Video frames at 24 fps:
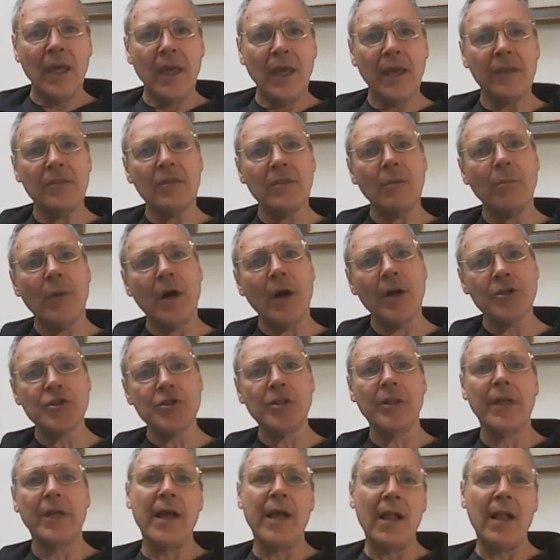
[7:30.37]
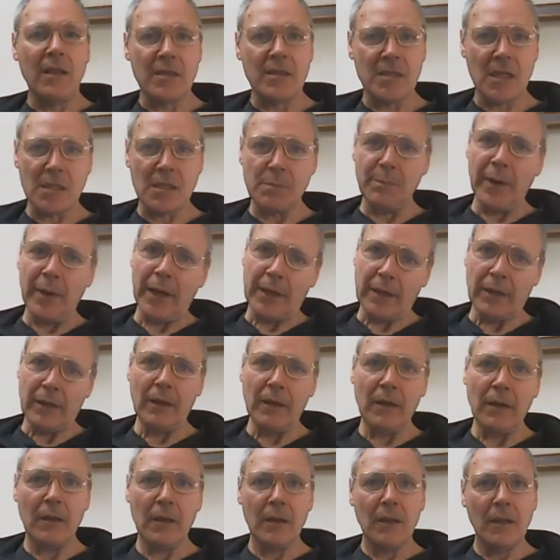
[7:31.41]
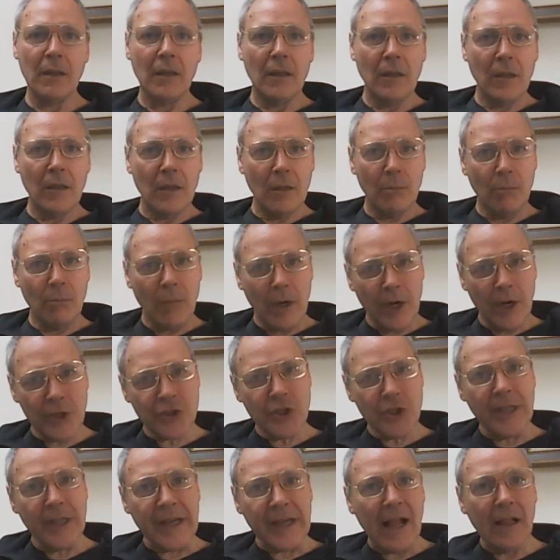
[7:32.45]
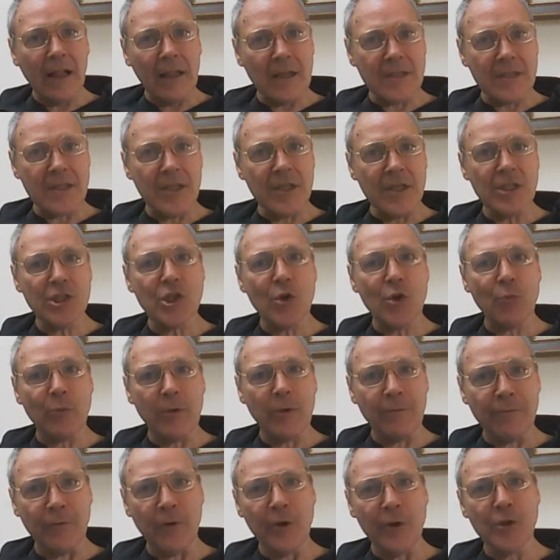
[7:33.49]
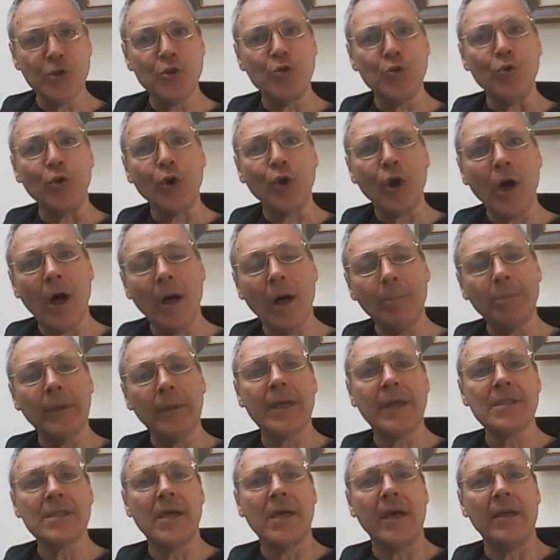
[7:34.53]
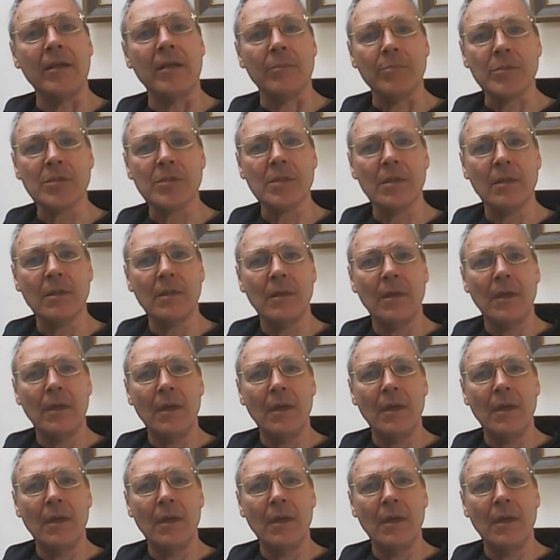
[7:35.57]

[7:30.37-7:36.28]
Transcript: Hit the Marginal Analysis button. Marginal analysis refers to complex items.